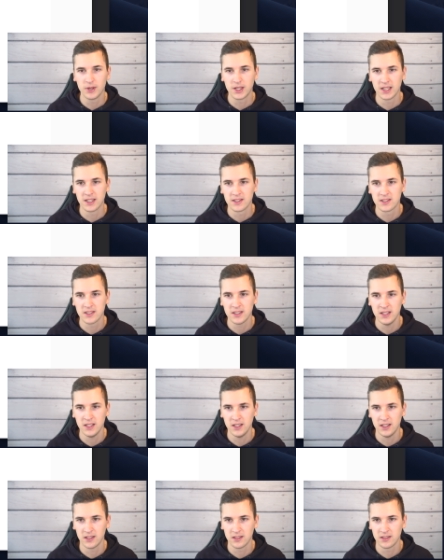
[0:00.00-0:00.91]
We can
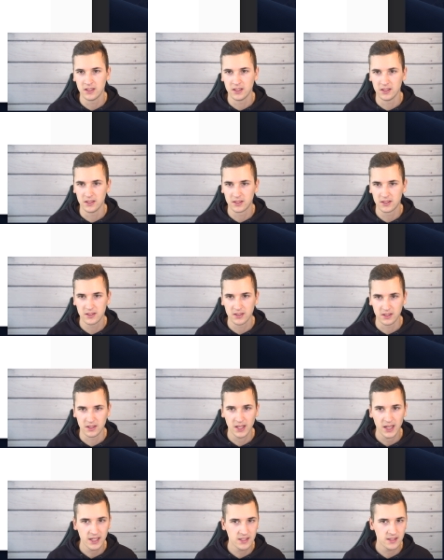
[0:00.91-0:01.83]
see the, the
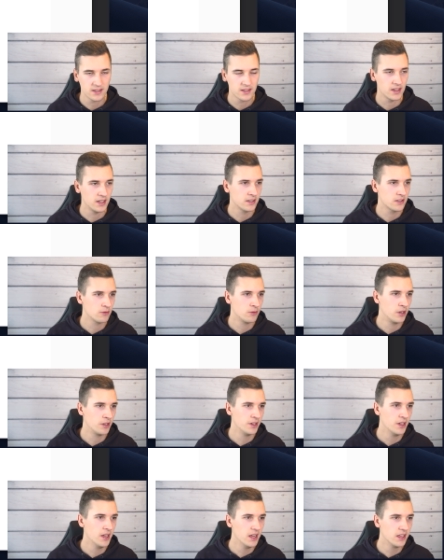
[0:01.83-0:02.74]
texts and so
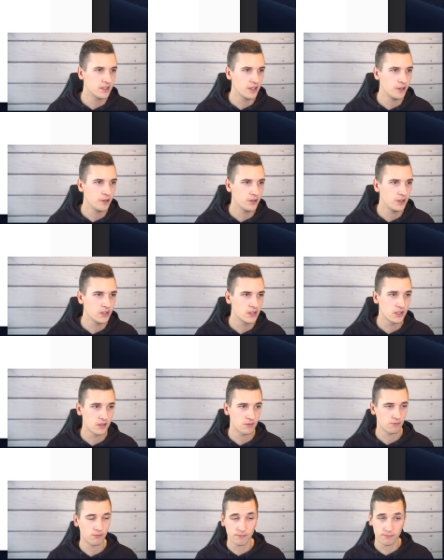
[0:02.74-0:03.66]
on. So
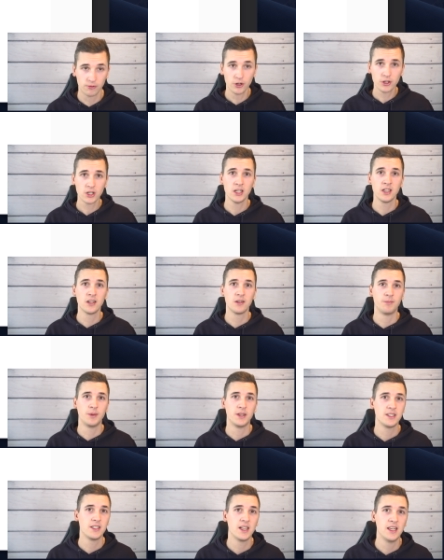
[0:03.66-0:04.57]
it's working
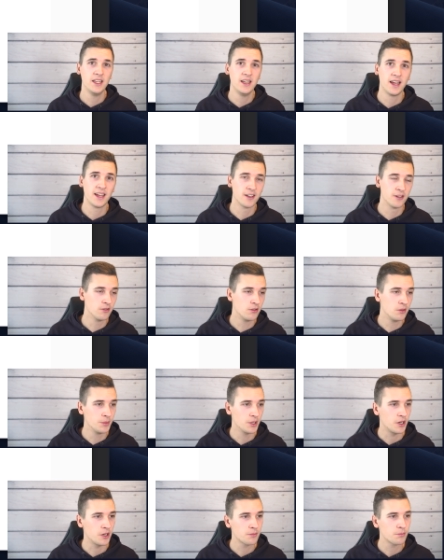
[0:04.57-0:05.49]
basically like a
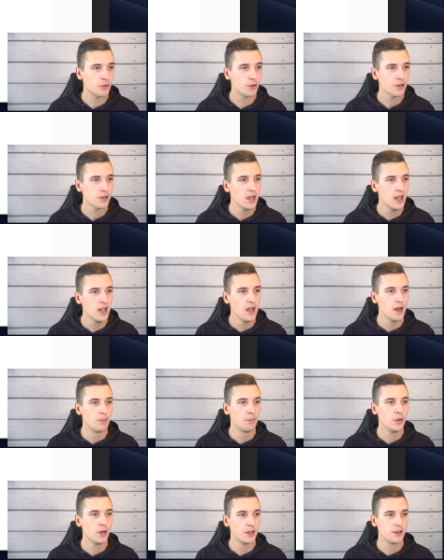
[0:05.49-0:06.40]
normal artboard.
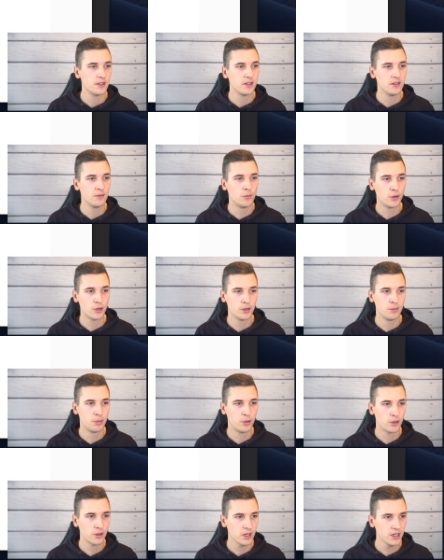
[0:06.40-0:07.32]
But more
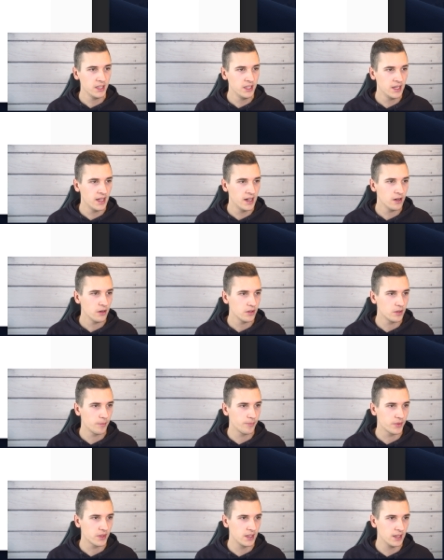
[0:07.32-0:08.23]
importantly now,
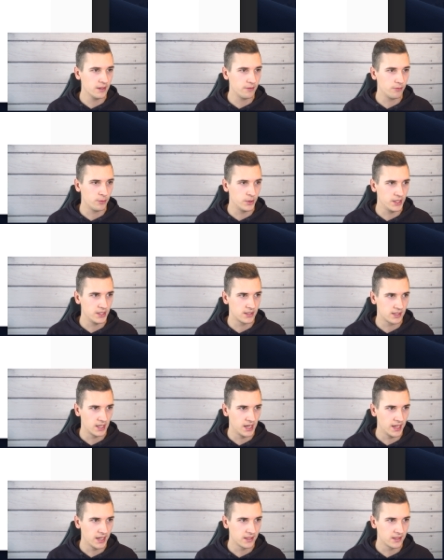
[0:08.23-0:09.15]
if we
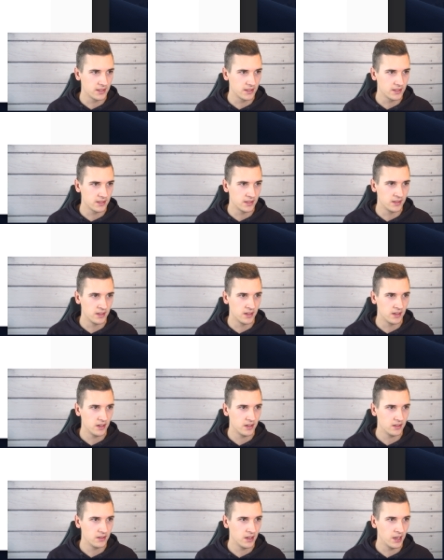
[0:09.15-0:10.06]
select the
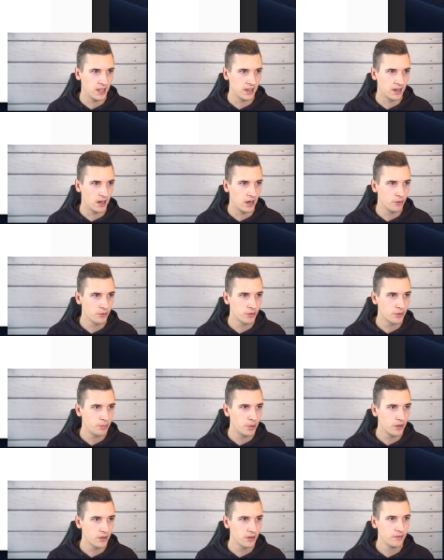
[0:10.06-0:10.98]
like outer
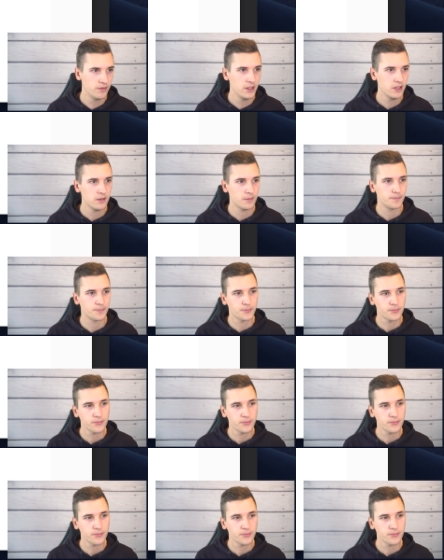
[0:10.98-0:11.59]
part of it,